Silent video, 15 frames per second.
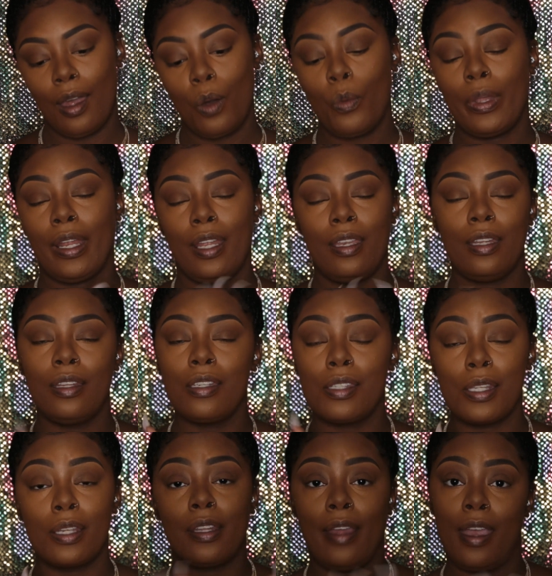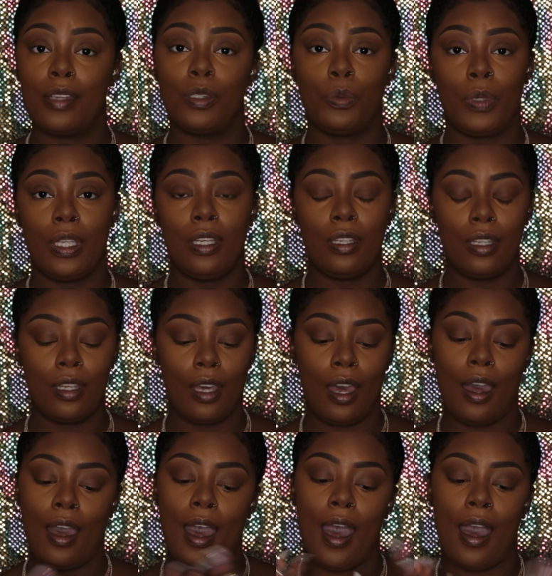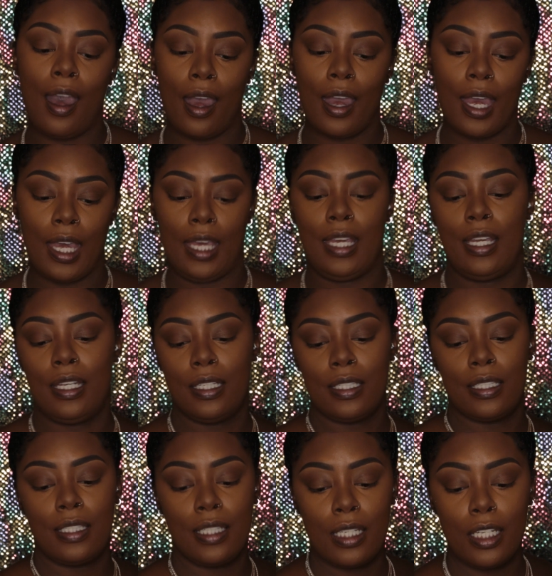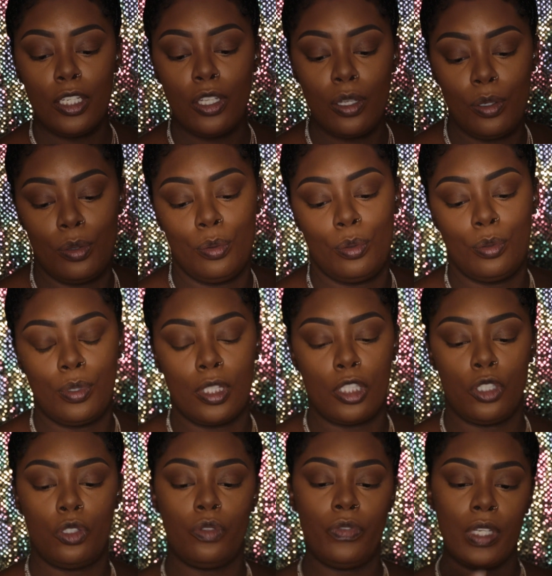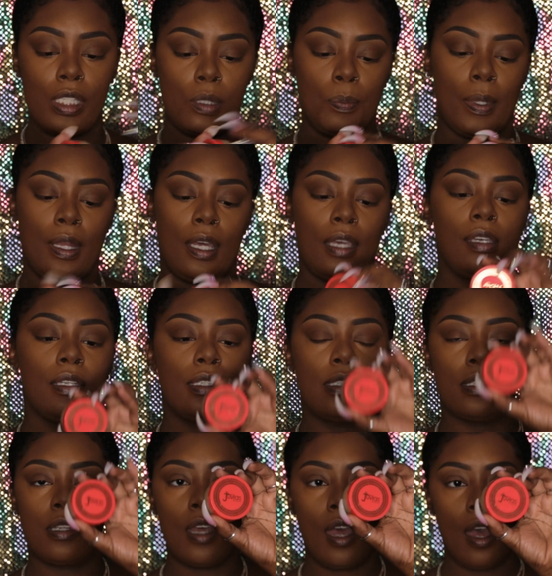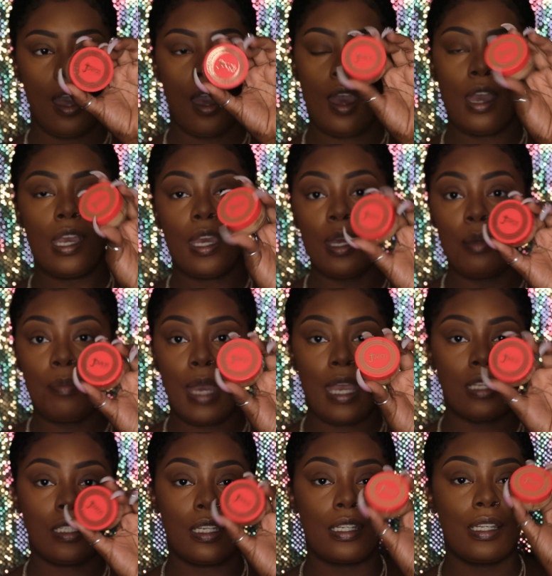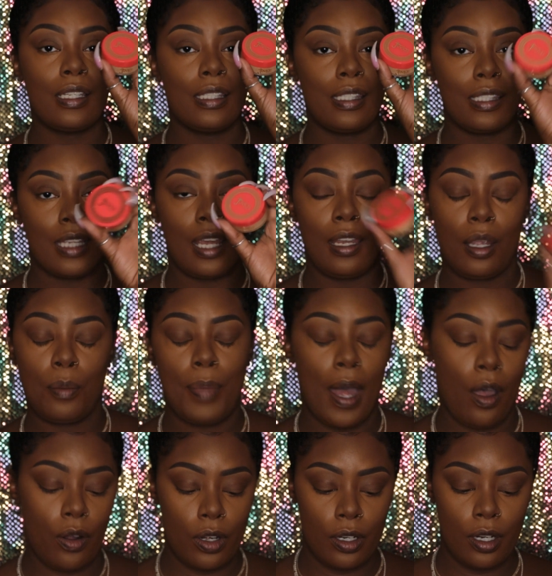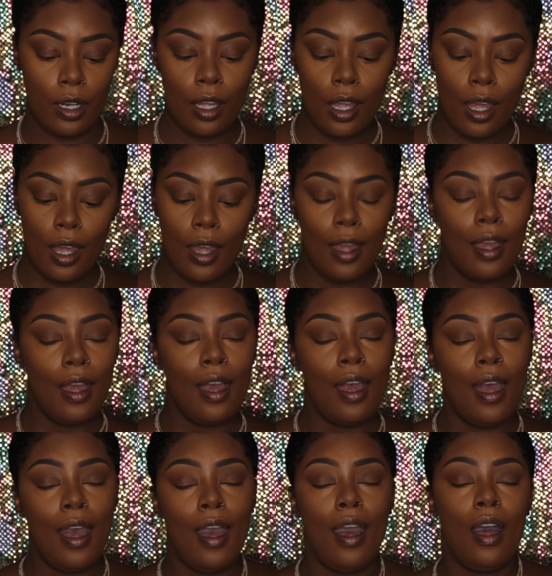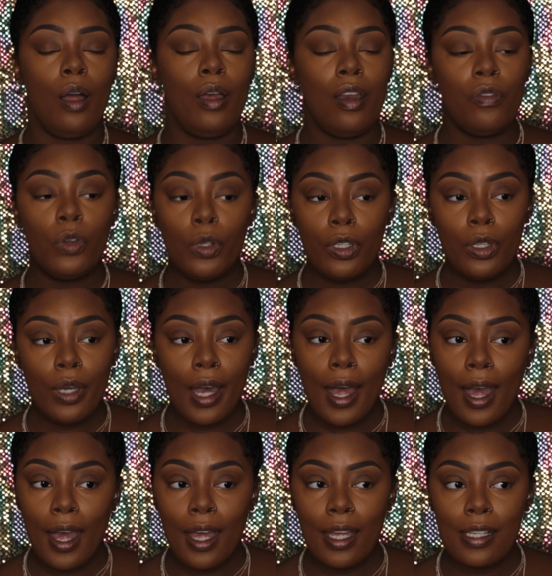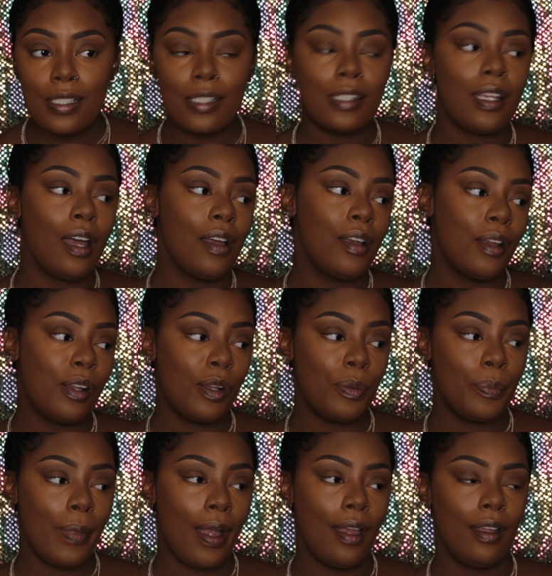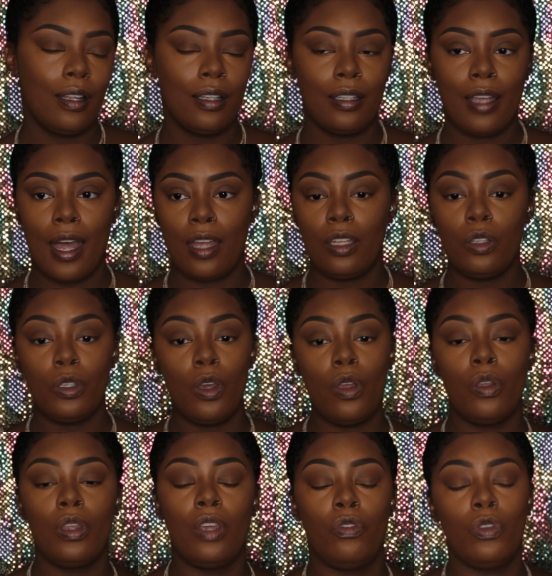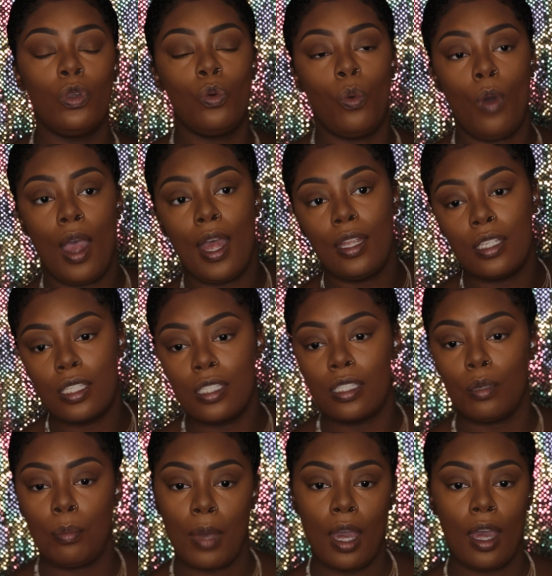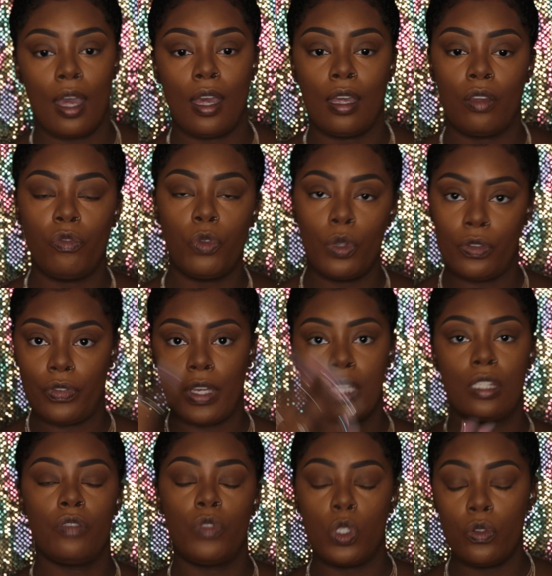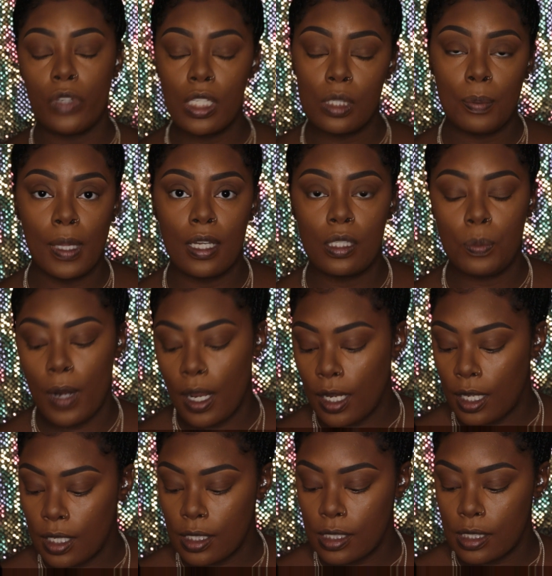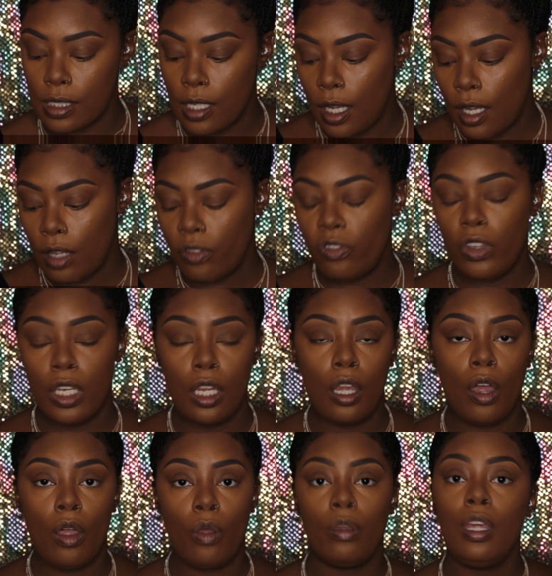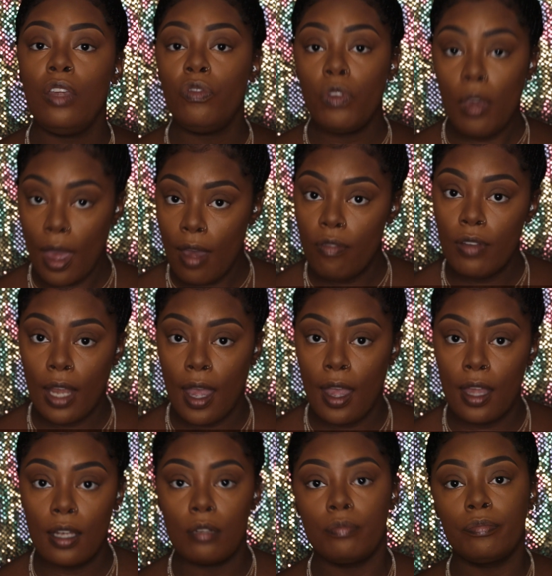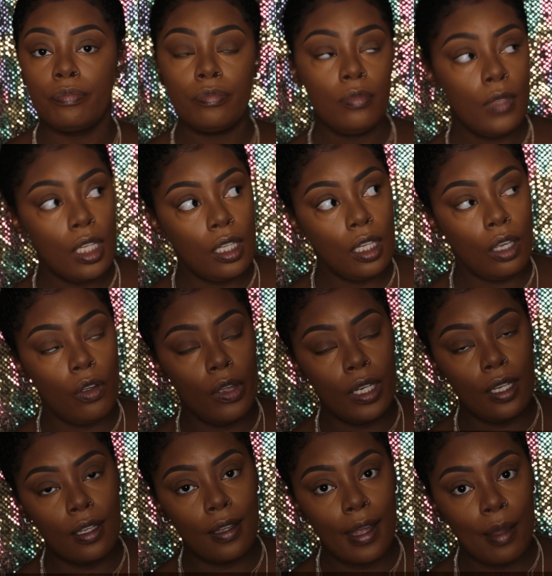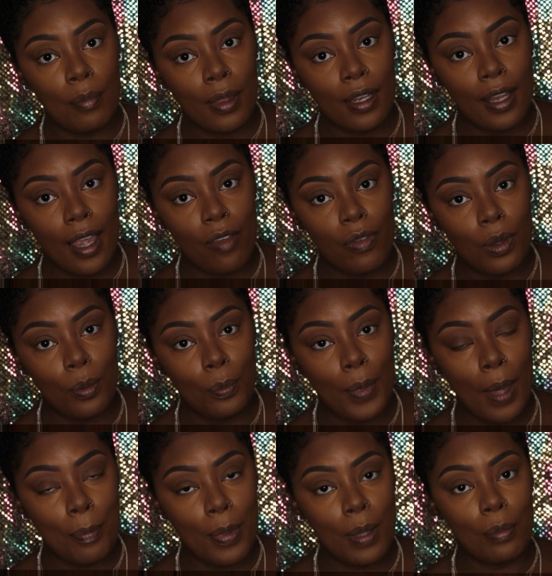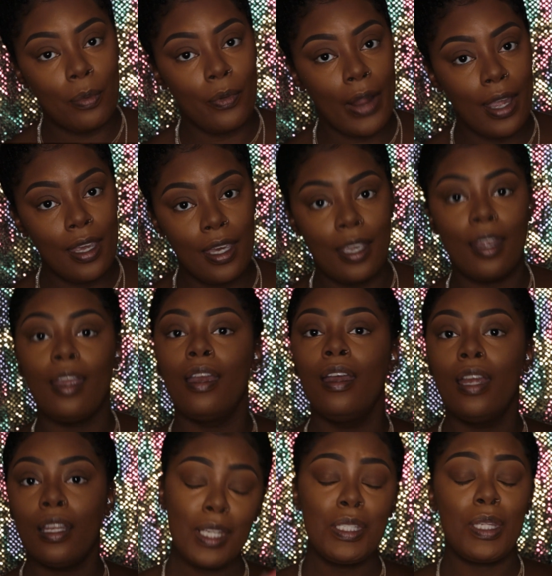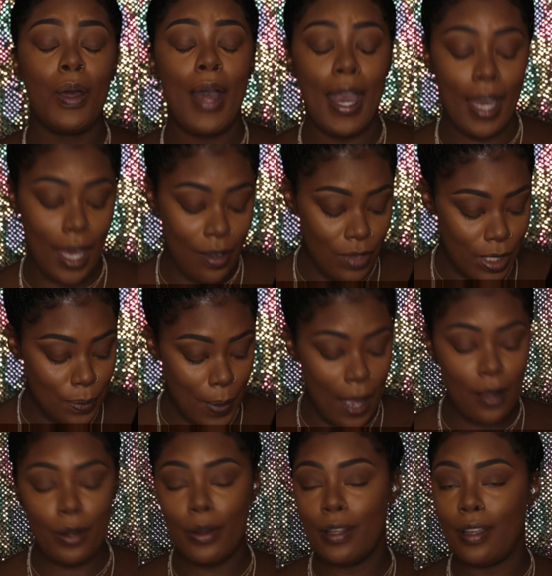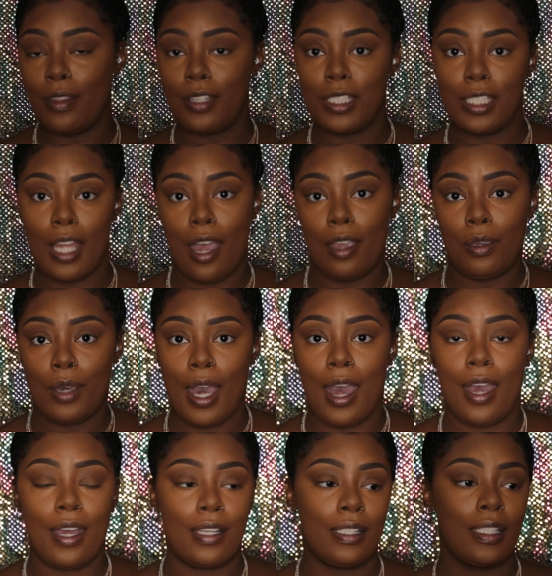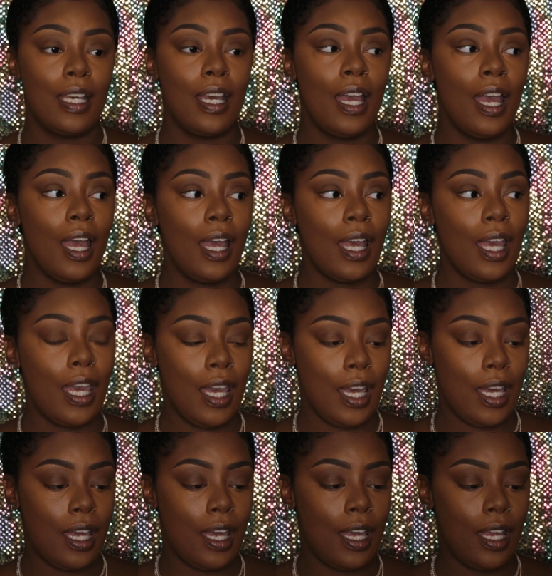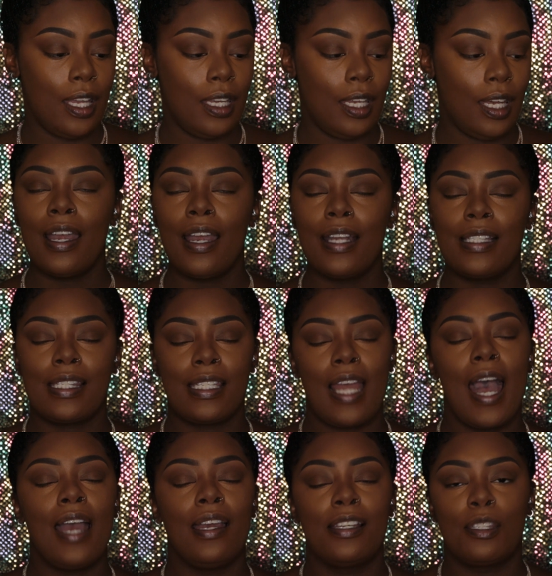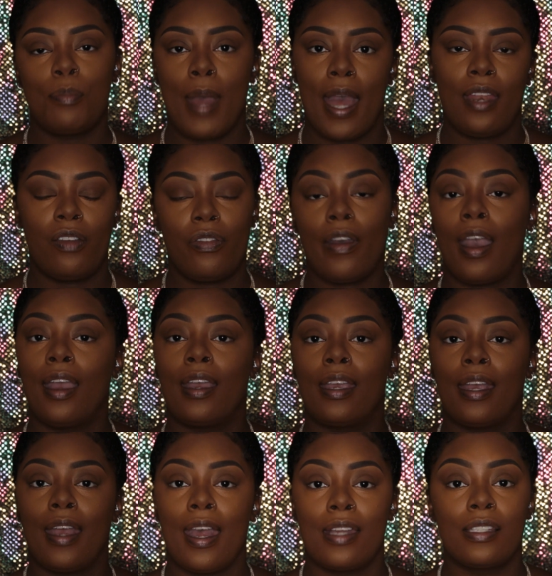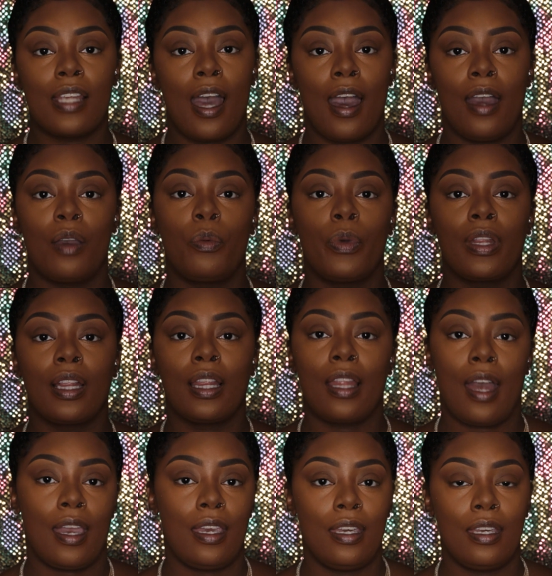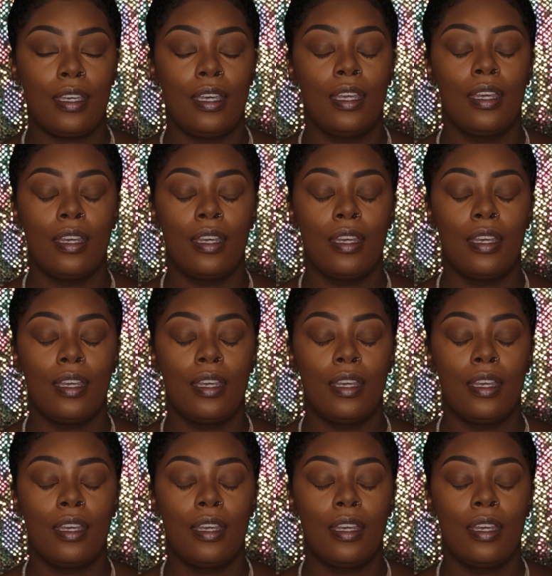When I did this look last week, I did use the Juvia's Place I Am Magic setting powder. However, you guys, I don't know if you watched my full face of Juvia's Place products video. If you have not, click on it. I'm going to have it pop up right here. So I gave this powder another shot, you guys, and it's not as mattifying as I would like.